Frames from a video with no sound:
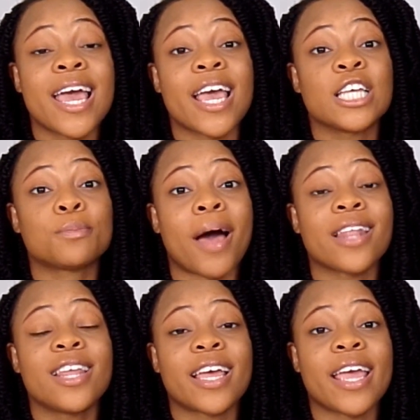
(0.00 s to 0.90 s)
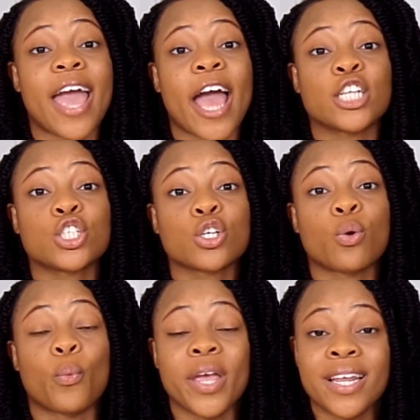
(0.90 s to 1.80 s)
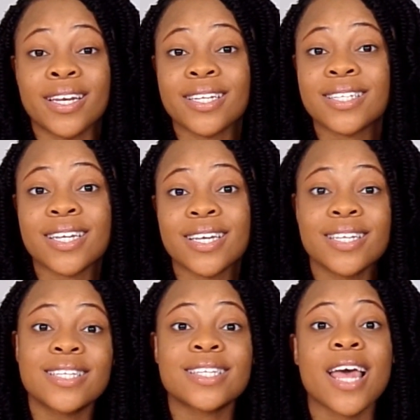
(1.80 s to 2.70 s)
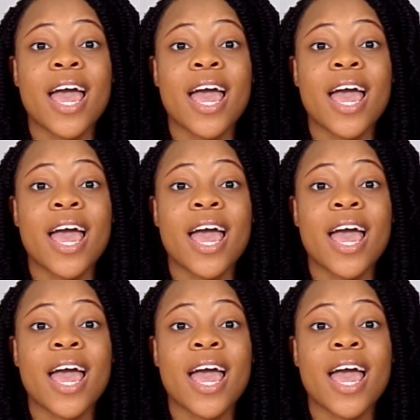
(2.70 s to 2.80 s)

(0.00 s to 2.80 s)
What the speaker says: is by looking at your weaknesses